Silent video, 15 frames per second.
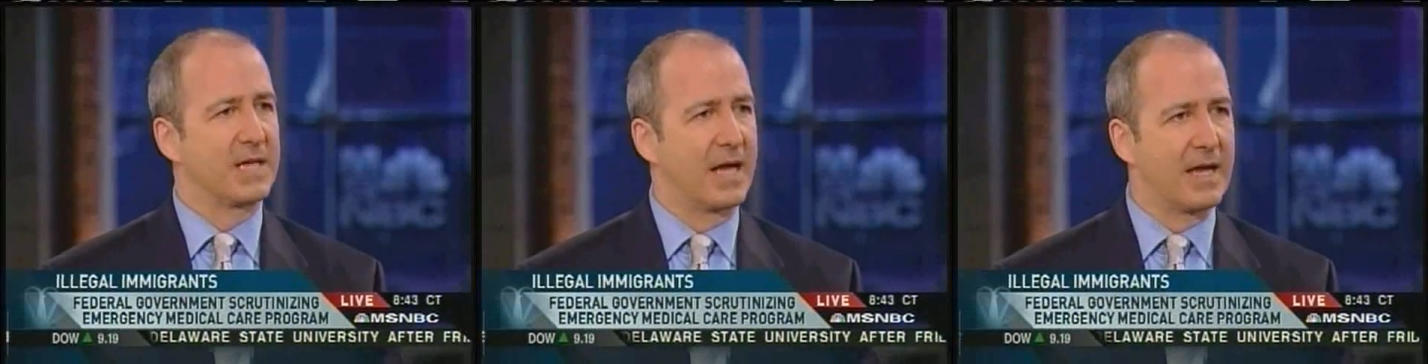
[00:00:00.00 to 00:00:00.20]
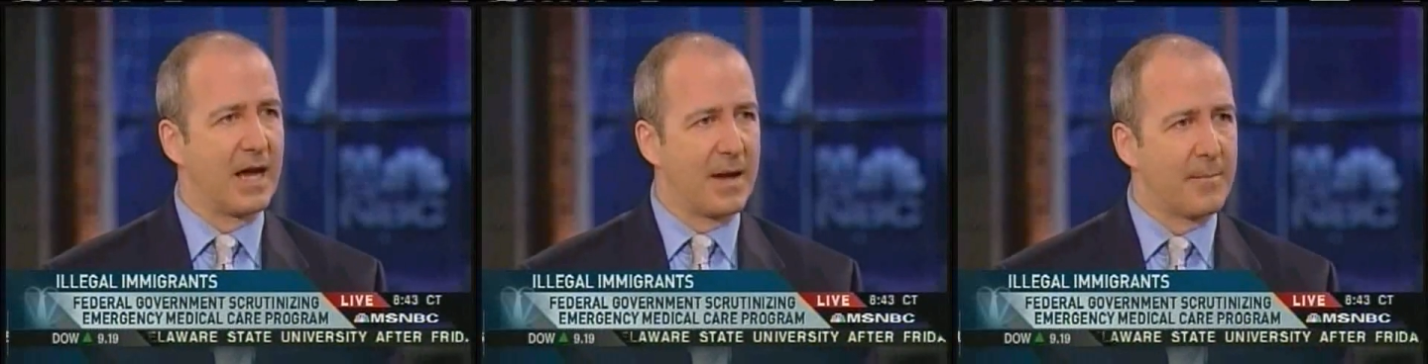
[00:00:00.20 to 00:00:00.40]

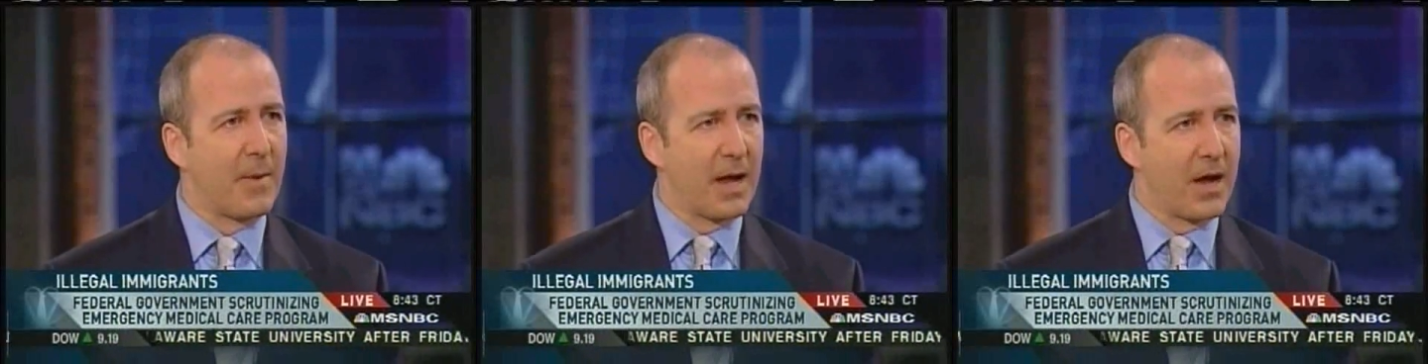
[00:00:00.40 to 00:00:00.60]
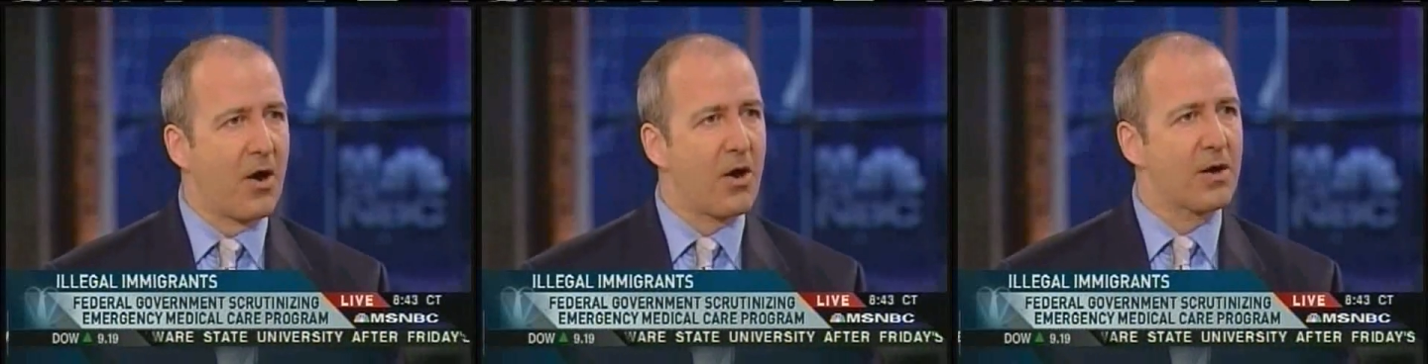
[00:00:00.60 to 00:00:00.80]

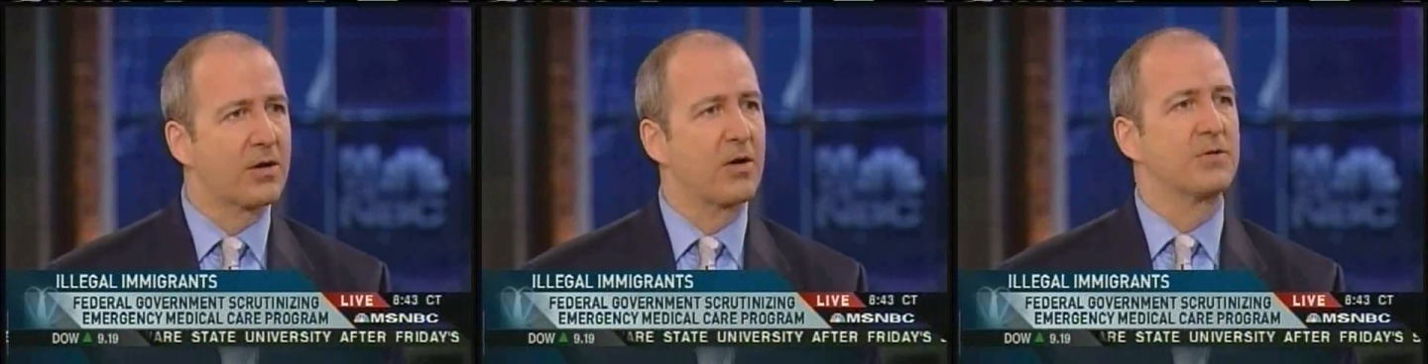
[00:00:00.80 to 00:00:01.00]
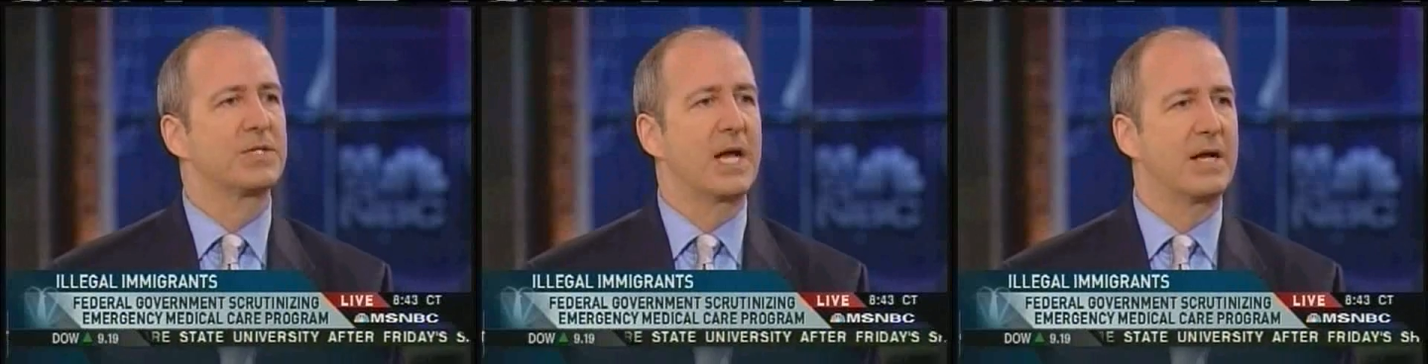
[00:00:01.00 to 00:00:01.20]
My heart
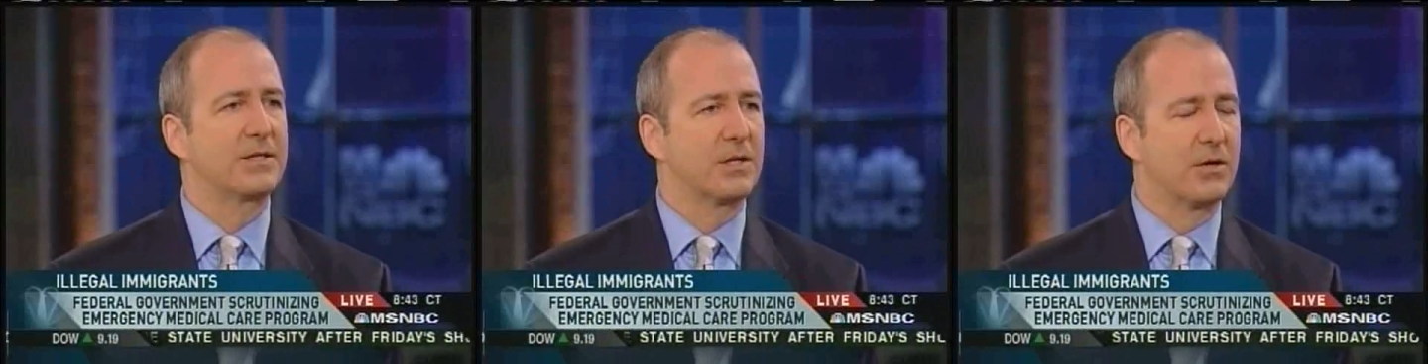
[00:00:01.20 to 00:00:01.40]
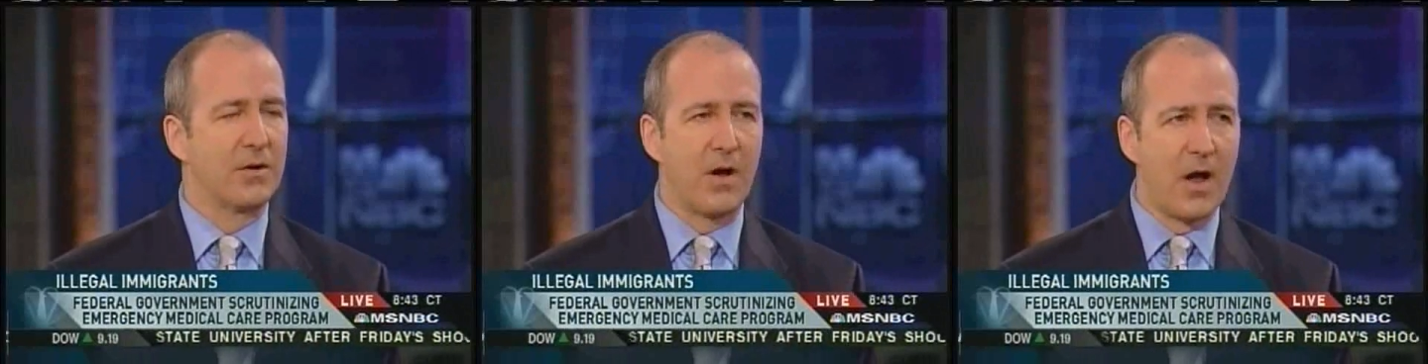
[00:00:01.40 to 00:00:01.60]
goes out
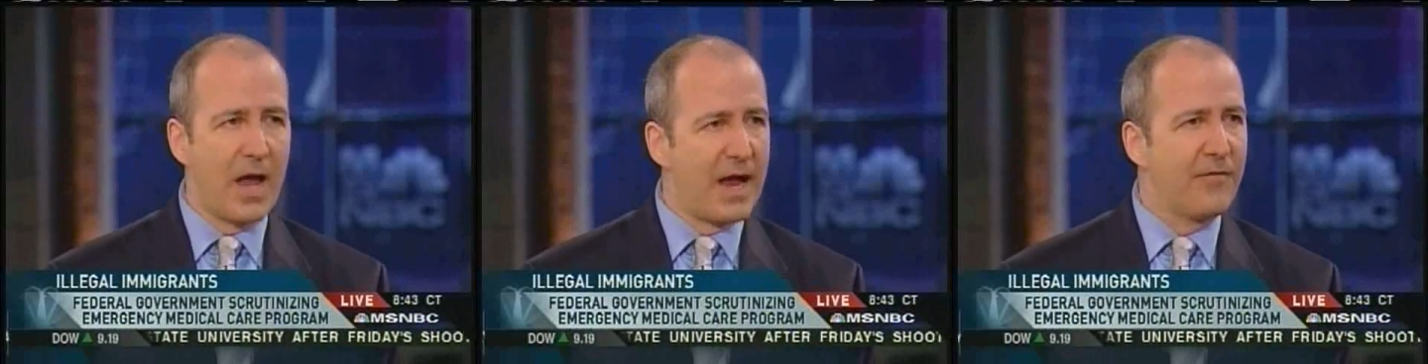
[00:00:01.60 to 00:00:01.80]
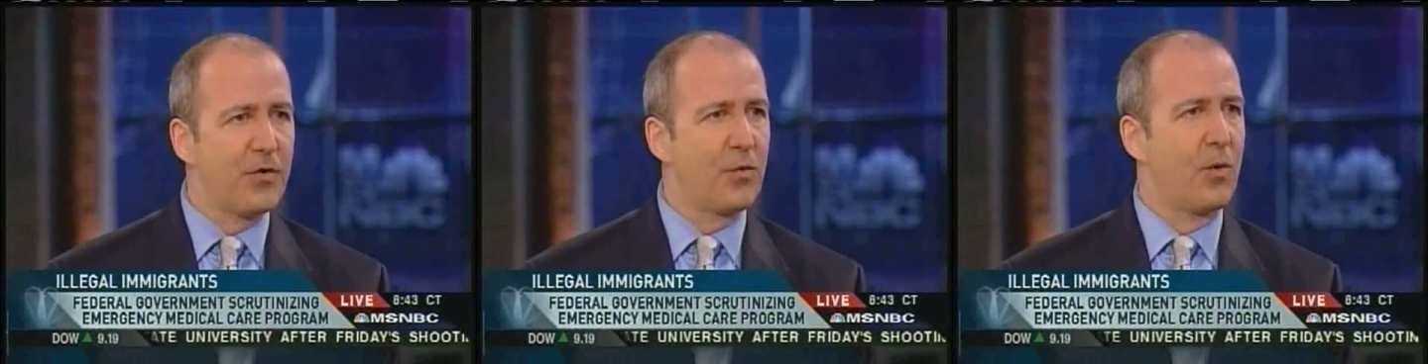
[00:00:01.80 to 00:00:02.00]
to
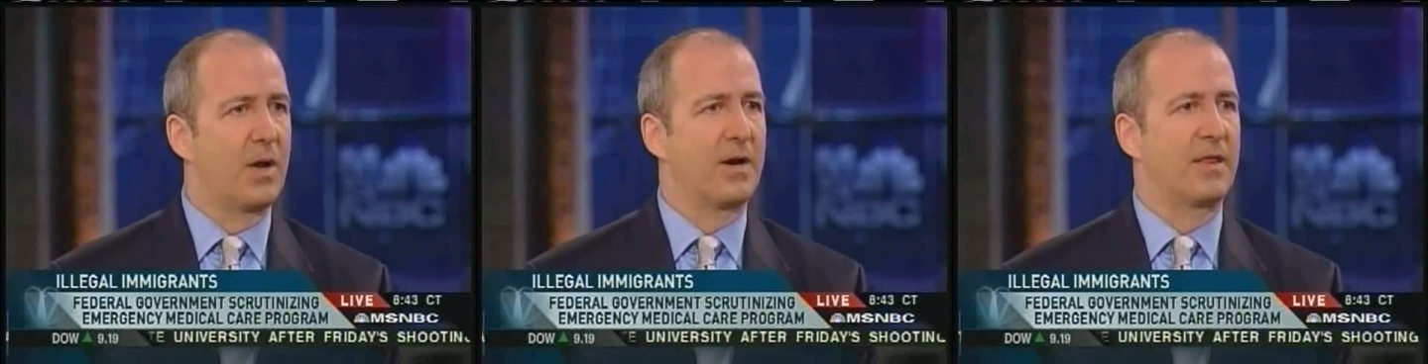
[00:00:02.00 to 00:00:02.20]
everyone